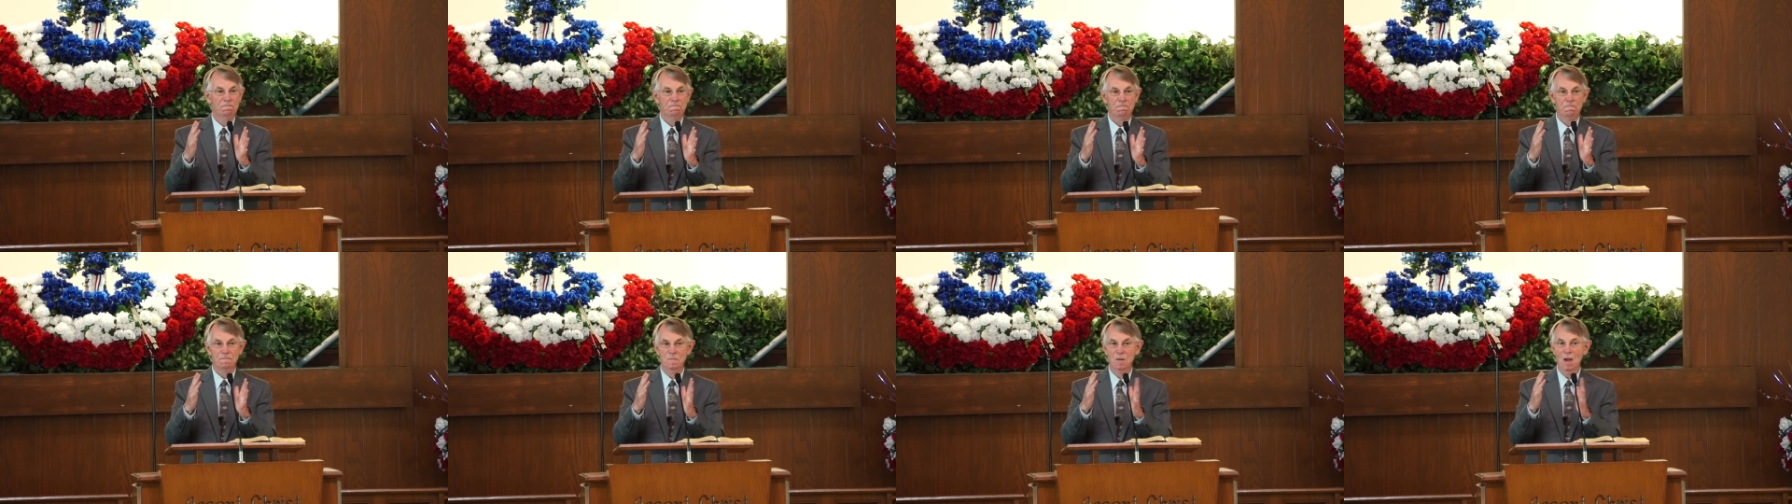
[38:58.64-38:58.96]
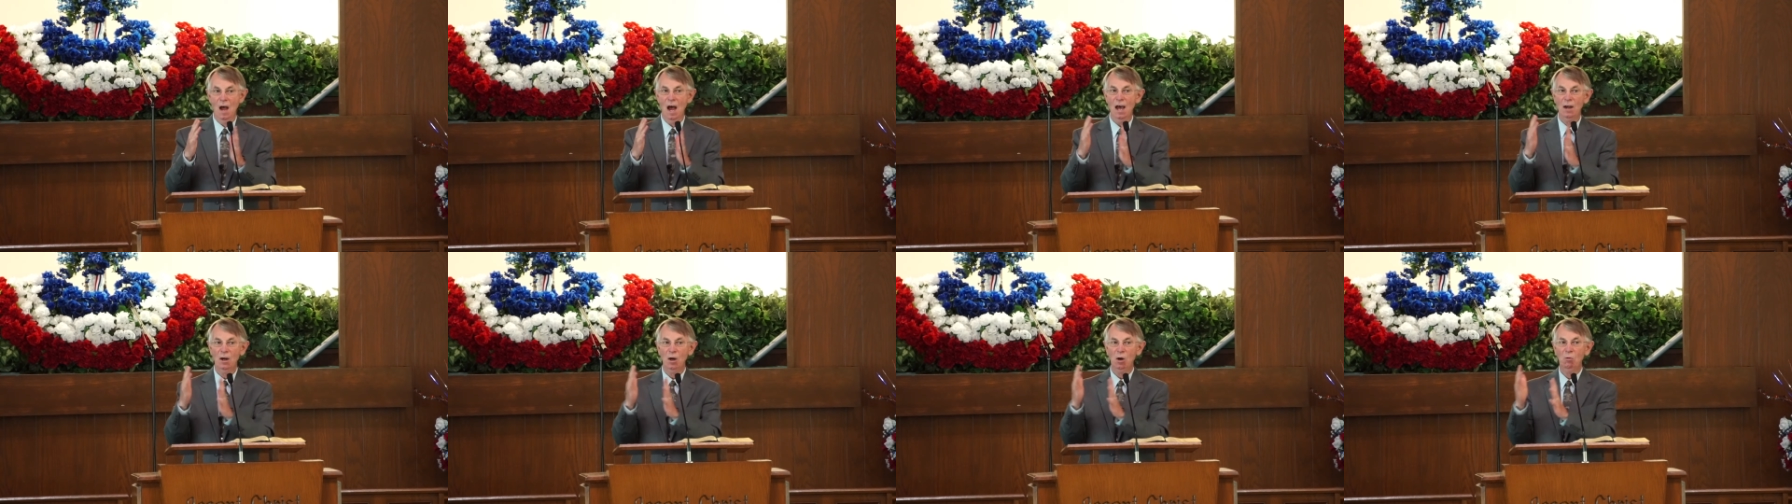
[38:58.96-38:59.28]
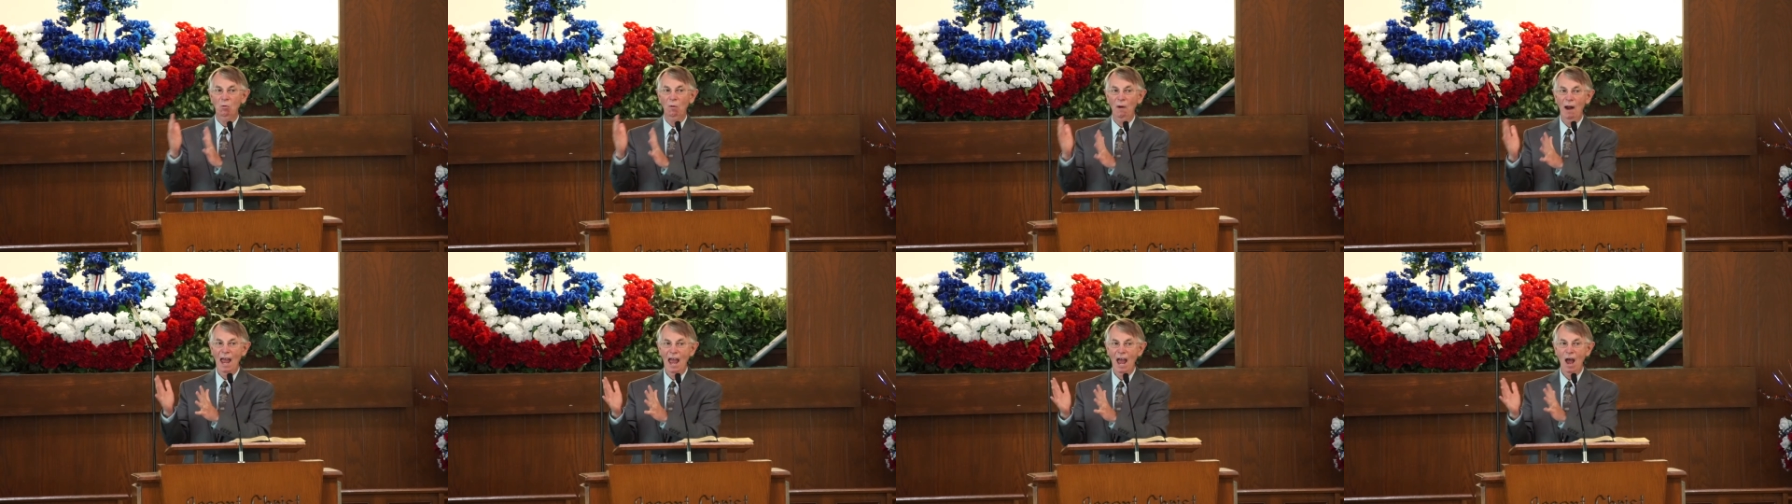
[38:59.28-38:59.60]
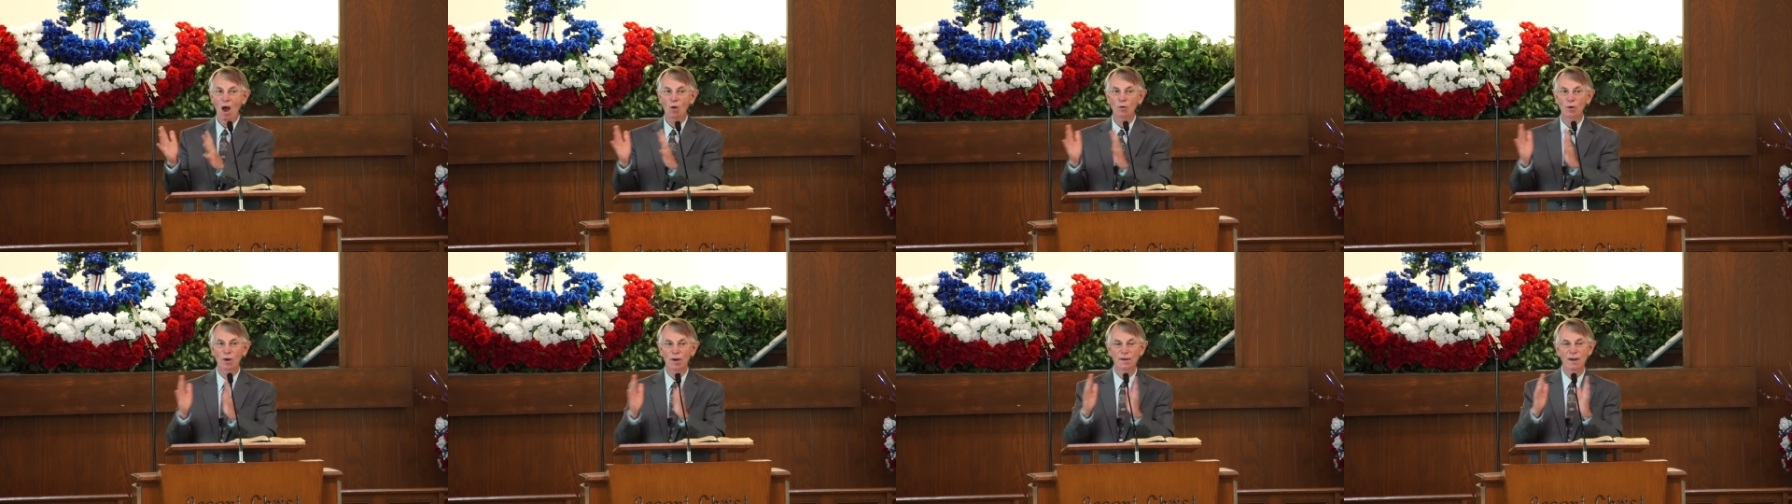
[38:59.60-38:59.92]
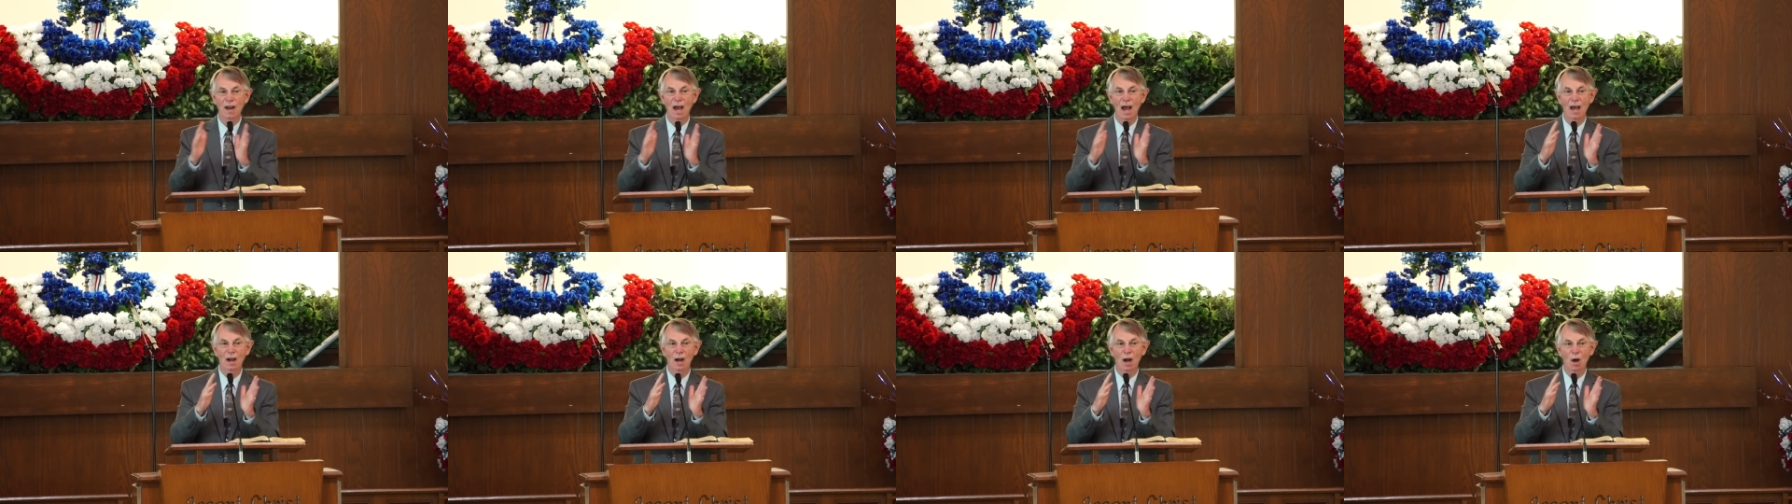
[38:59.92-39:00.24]
not around or
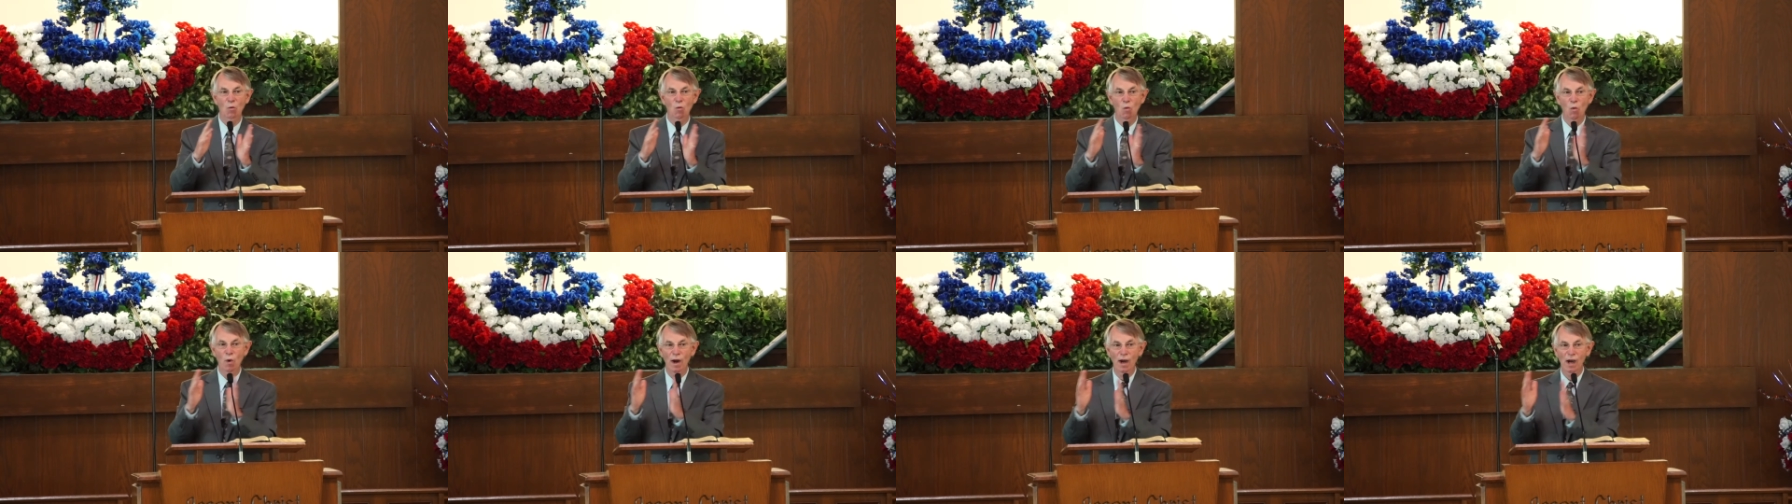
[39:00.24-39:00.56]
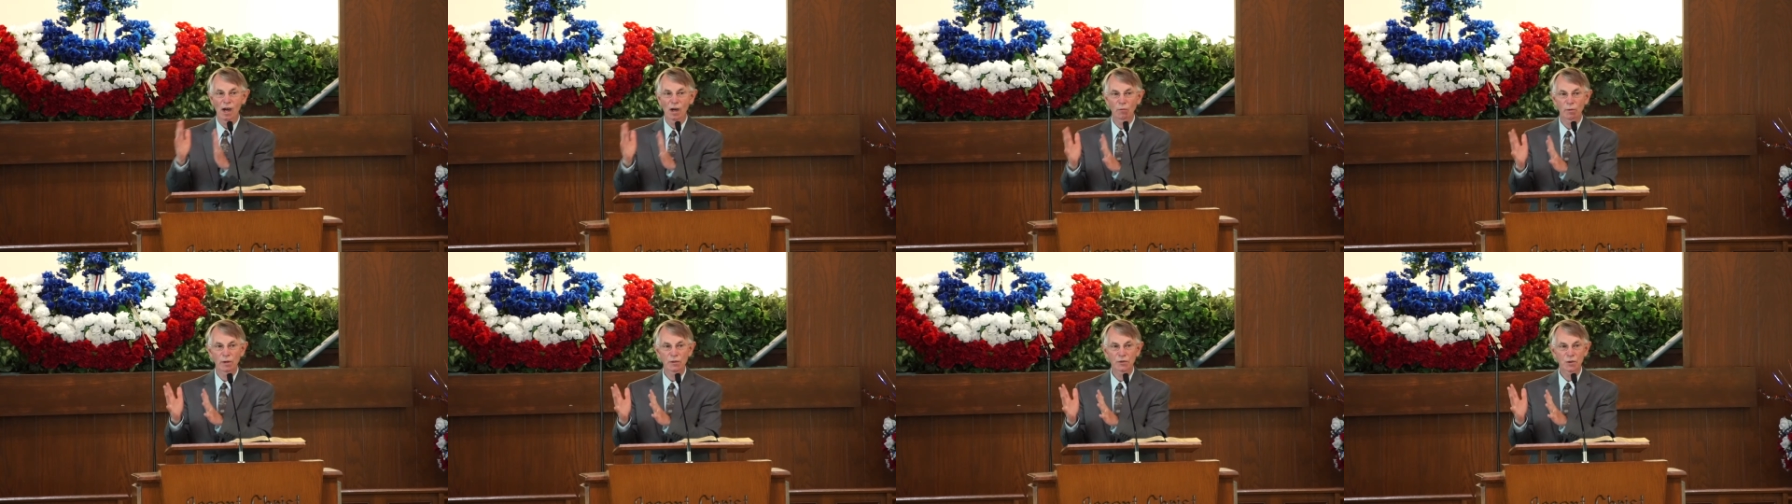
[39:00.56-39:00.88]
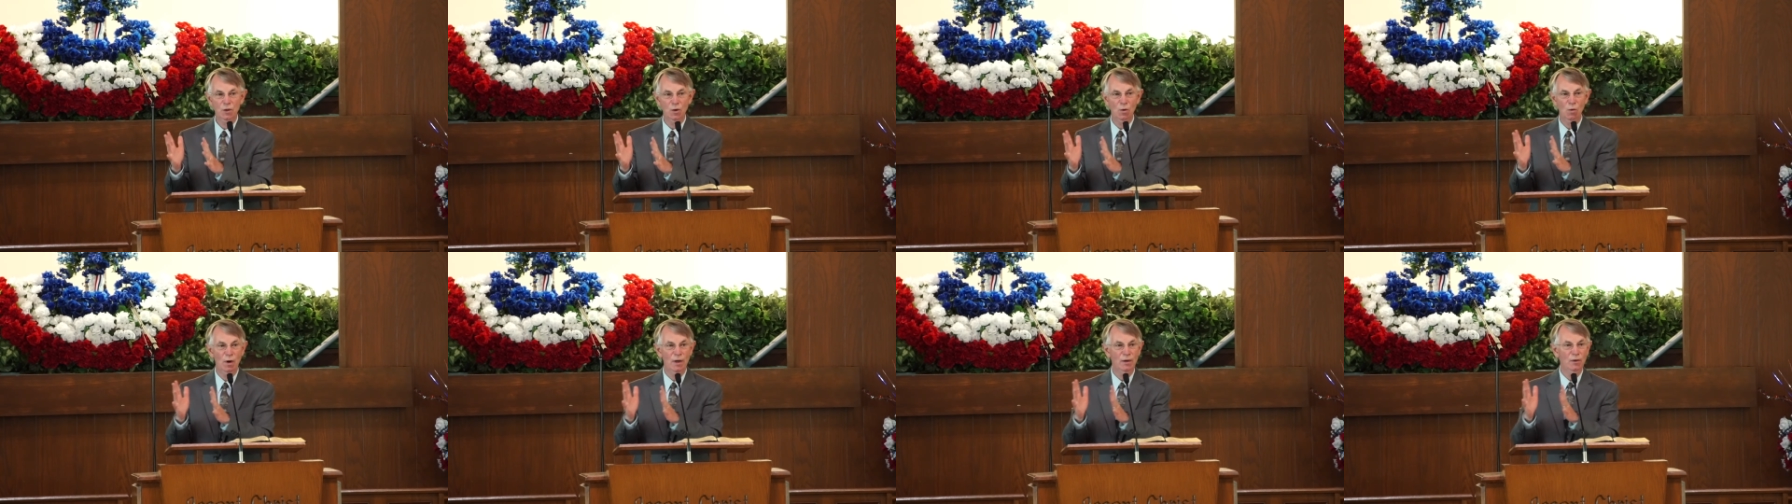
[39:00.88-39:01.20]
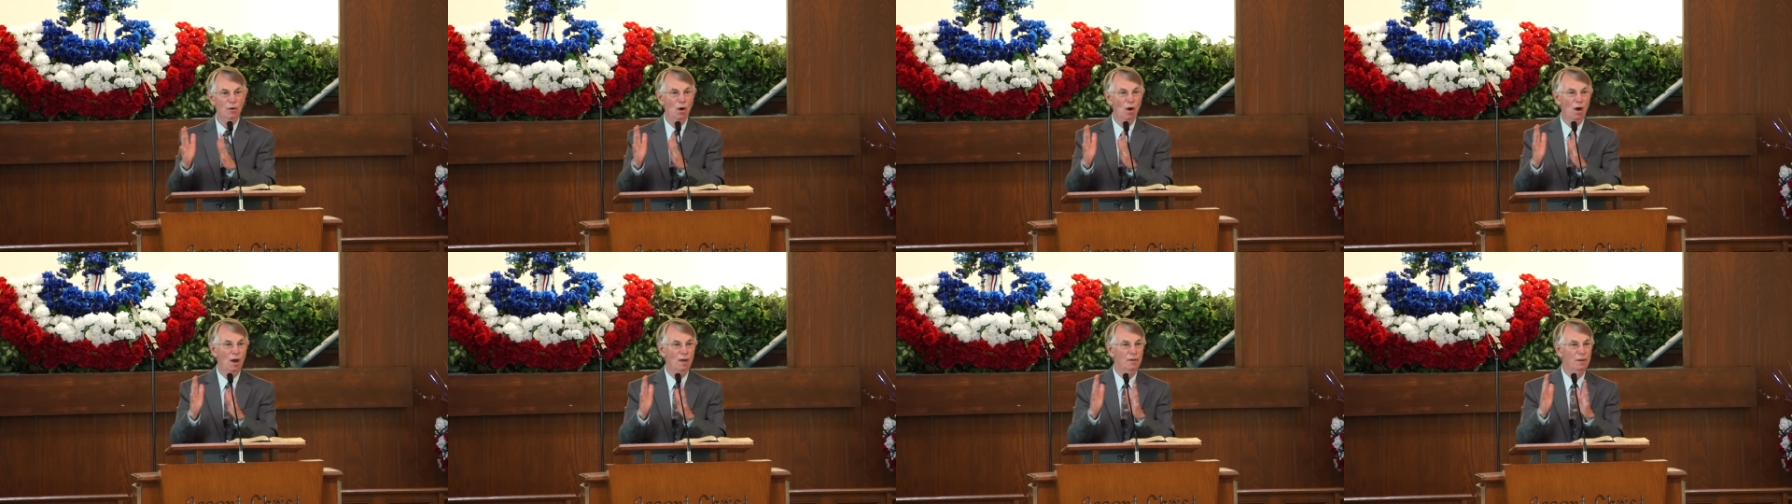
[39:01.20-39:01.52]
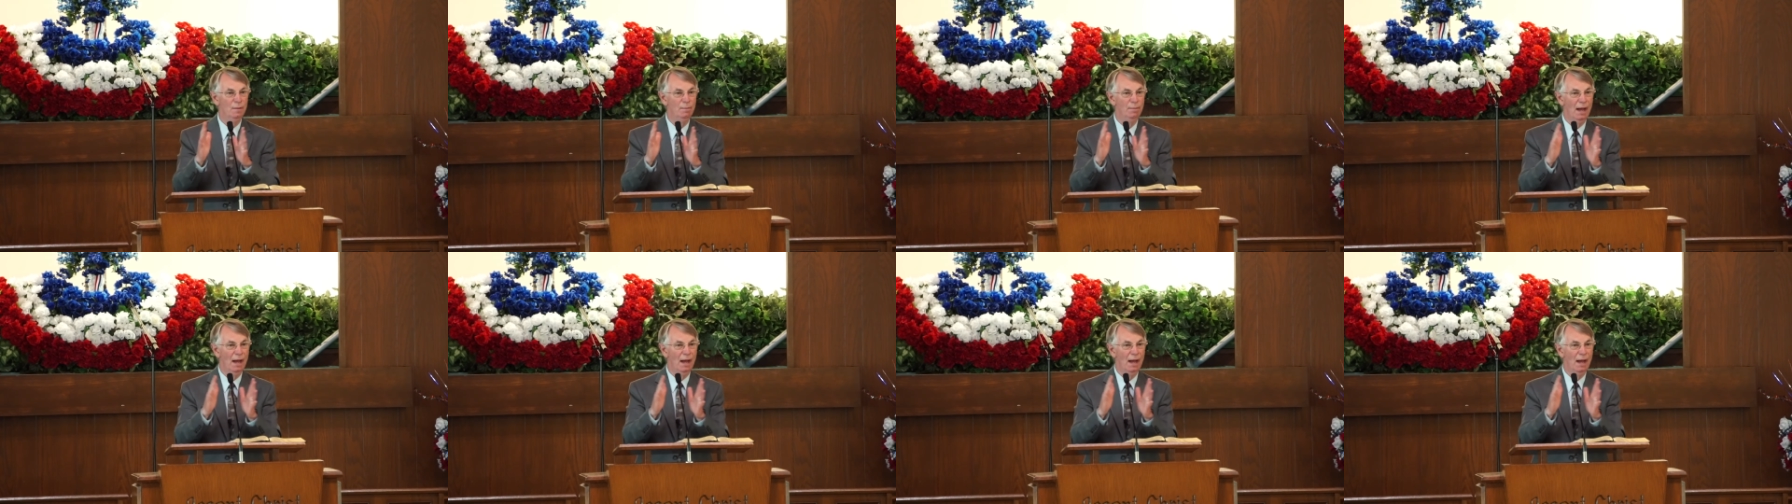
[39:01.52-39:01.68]
not aware what's going on.